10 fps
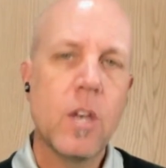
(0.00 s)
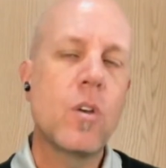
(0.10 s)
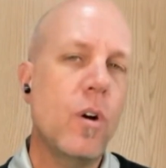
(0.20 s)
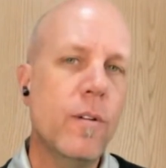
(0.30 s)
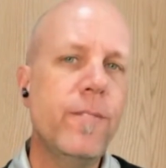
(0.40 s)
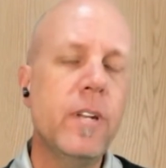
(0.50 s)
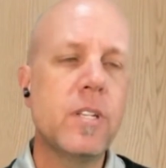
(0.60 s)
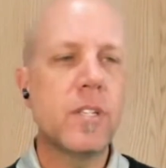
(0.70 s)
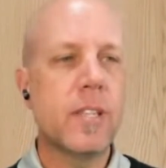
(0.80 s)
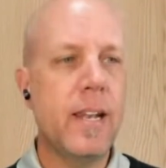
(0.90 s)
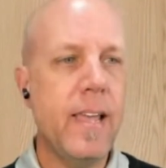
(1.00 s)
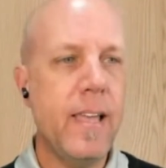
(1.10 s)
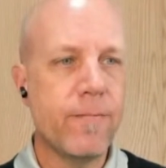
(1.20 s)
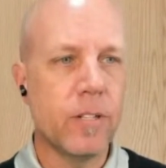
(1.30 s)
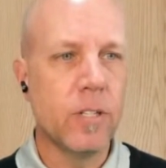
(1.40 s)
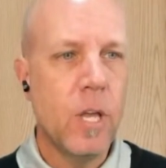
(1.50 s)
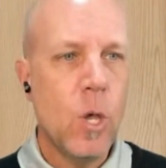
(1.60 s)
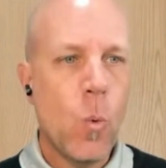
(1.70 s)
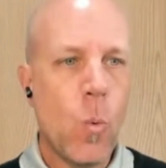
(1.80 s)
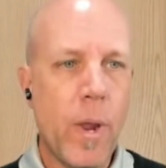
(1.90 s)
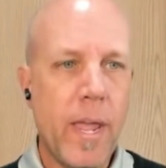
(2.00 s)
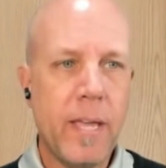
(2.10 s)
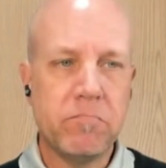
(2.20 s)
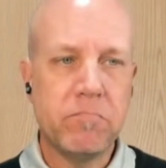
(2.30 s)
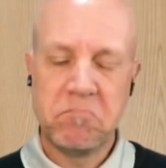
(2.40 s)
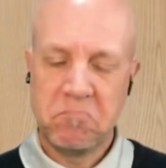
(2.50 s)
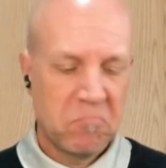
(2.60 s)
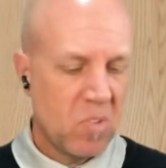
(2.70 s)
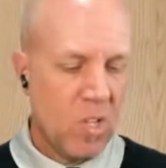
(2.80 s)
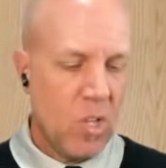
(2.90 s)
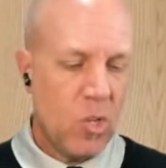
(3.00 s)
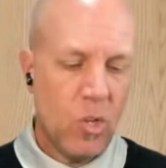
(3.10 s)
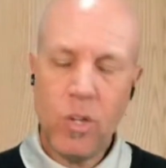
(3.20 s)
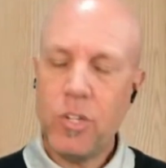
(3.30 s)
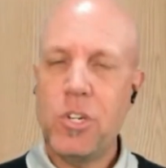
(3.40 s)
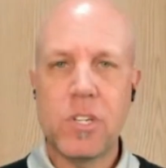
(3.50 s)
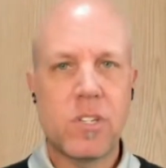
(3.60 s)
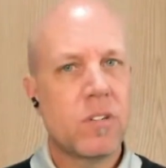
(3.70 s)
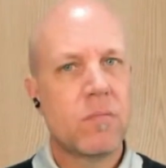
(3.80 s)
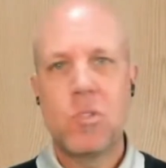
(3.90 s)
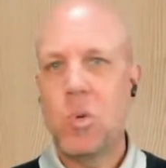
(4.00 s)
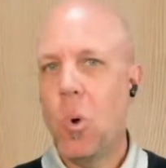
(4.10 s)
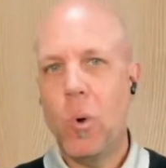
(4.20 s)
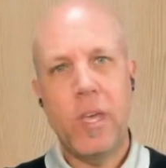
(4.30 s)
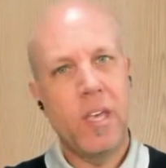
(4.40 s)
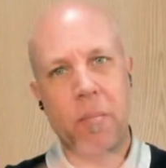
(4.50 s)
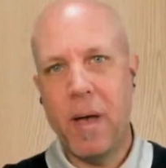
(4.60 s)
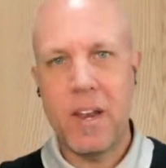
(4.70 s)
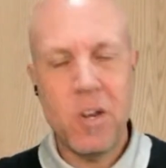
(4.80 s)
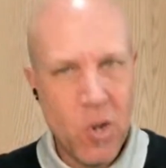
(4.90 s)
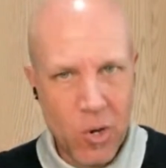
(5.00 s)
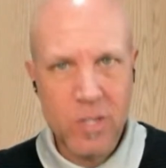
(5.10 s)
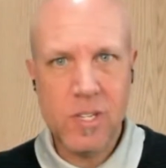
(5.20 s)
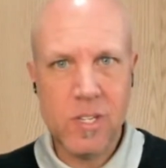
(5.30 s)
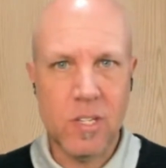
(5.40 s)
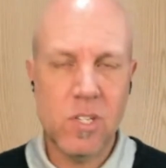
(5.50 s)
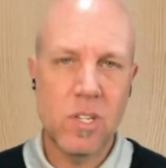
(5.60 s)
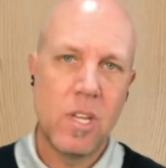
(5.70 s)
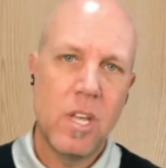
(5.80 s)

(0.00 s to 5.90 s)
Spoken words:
Confidence to the level where you're not just talking about nonsense.